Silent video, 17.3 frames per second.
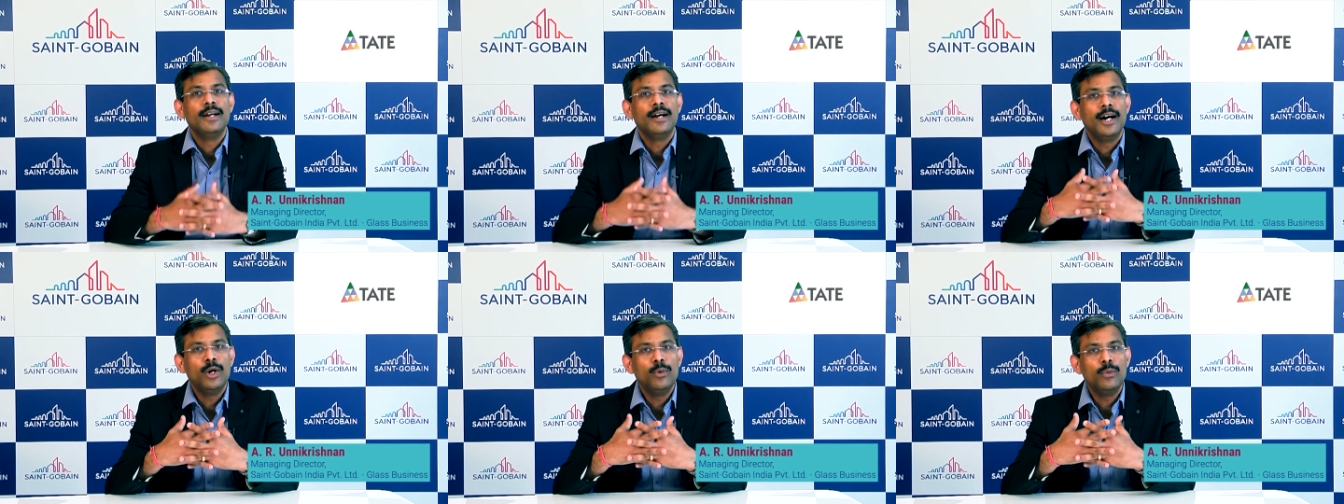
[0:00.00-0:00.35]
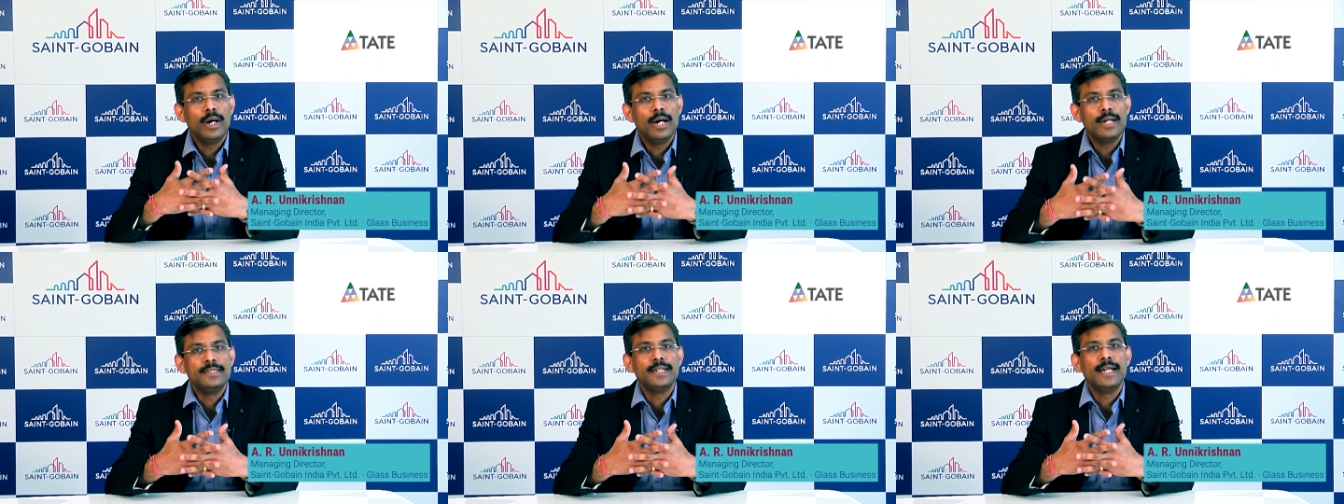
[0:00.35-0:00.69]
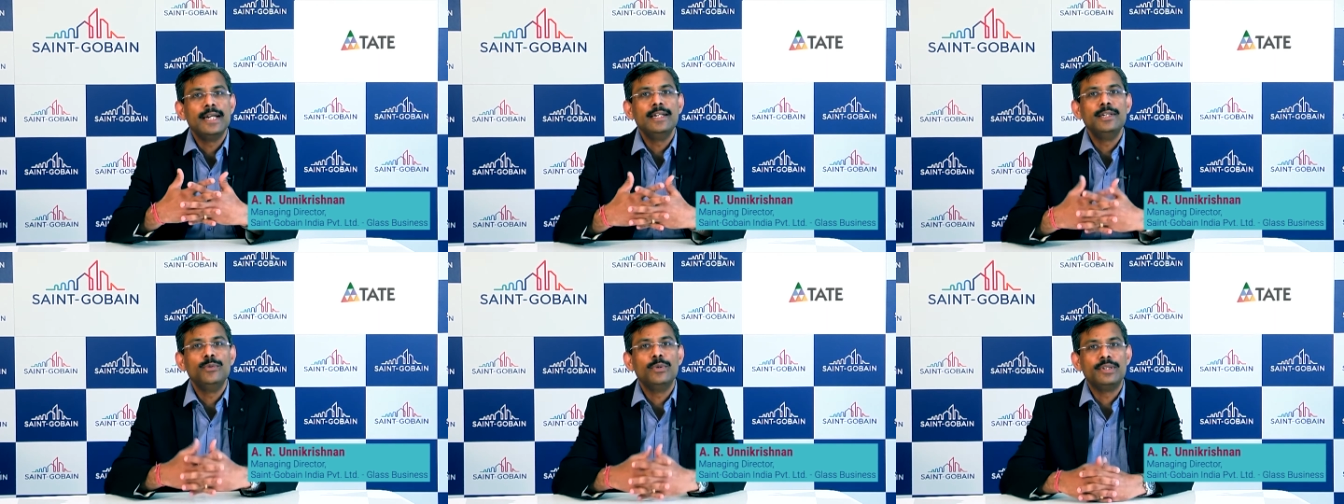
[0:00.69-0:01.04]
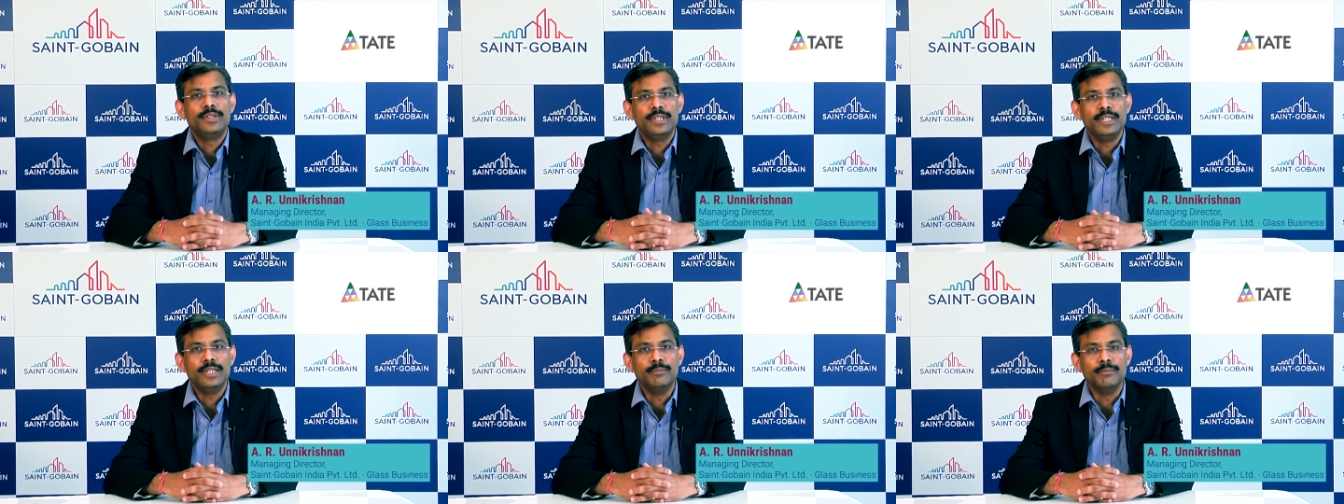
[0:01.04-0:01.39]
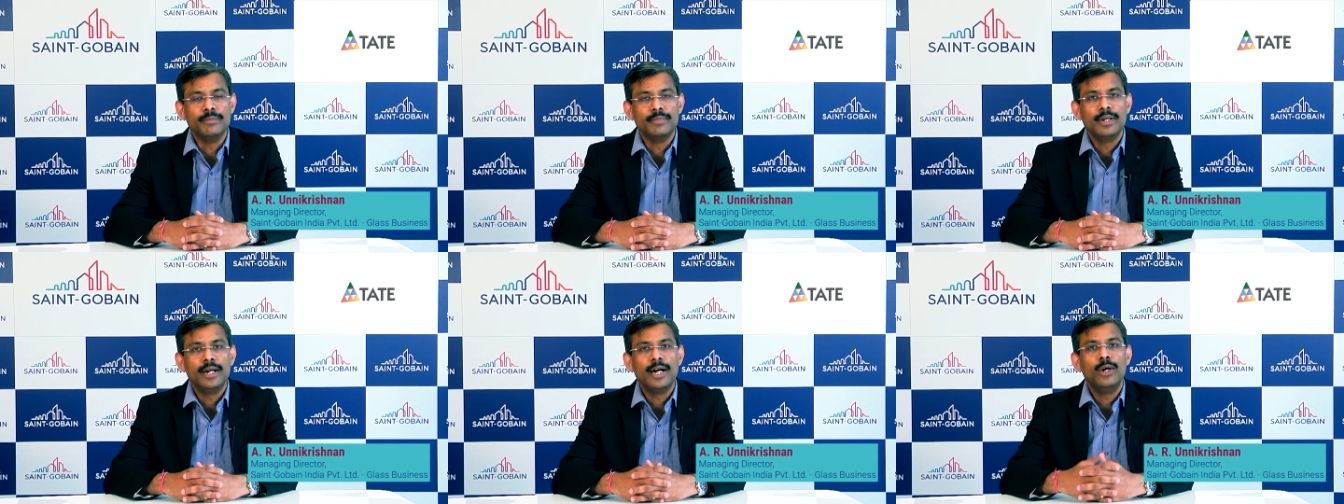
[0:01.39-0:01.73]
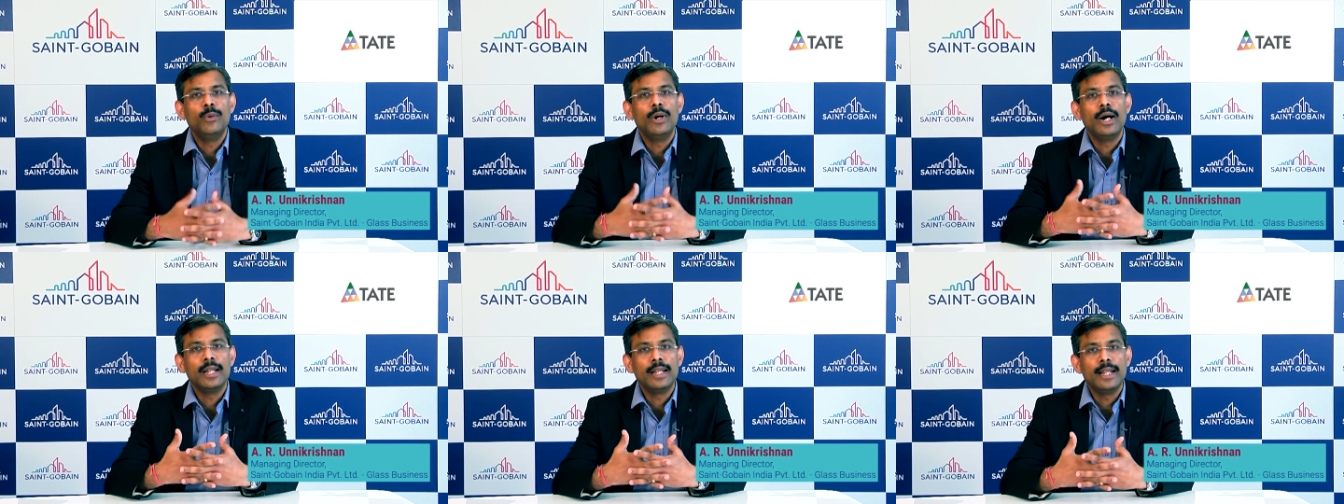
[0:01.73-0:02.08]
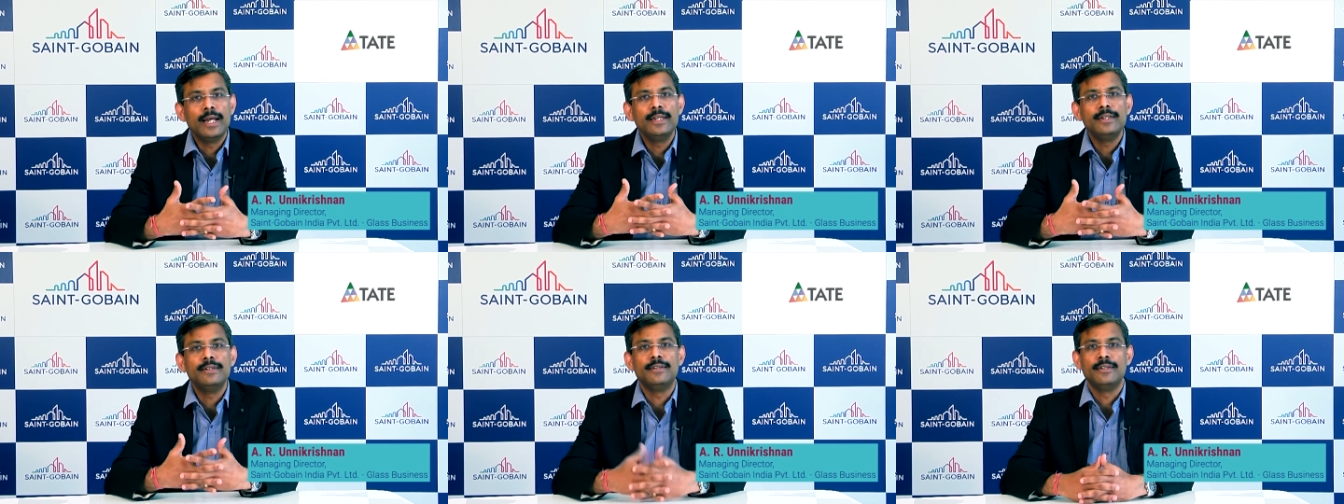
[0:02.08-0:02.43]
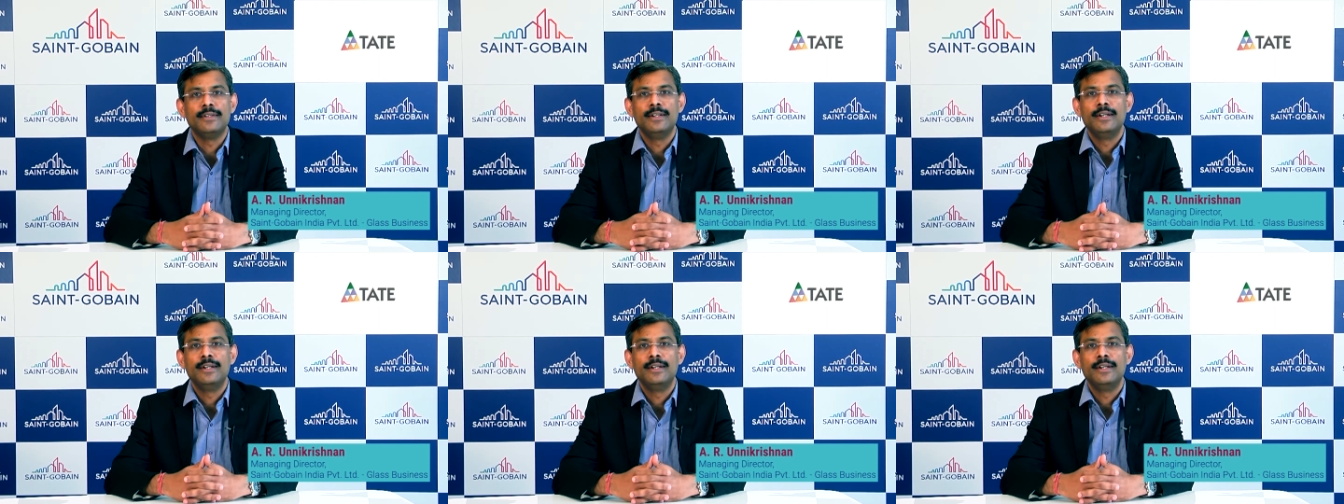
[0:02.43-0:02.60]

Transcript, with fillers: how agile your team, how aligned